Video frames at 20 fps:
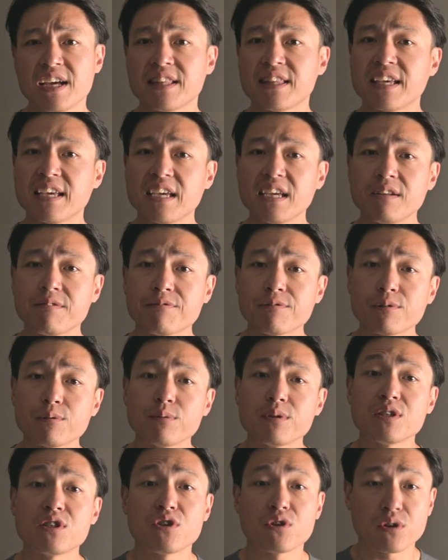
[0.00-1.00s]
They
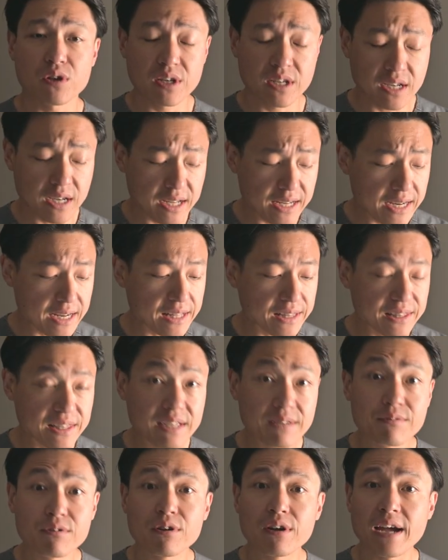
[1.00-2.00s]
influence your
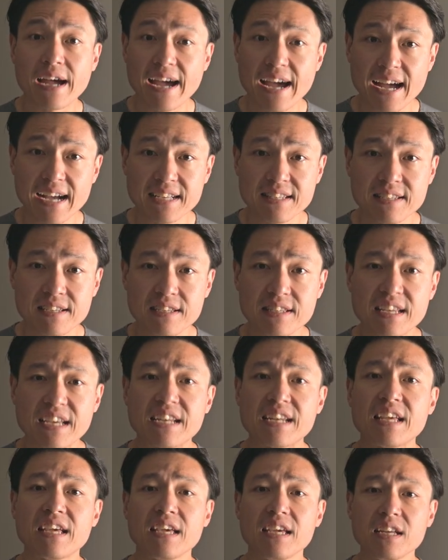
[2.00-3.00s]
gut-liver axis
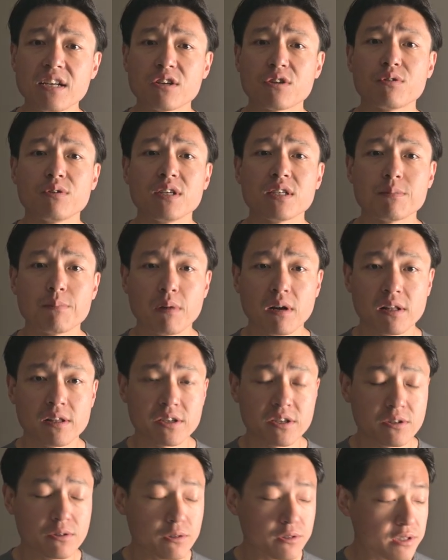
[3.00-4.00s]
and increase
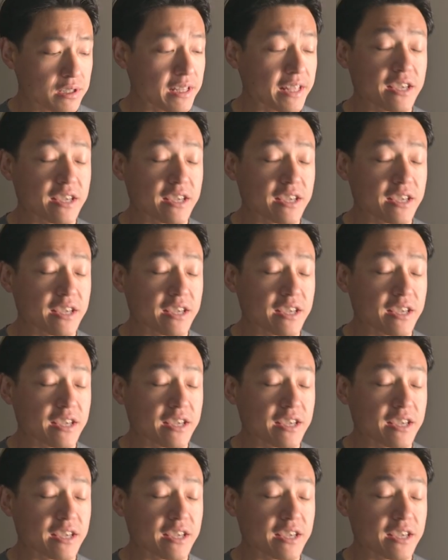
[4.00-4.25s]
molecules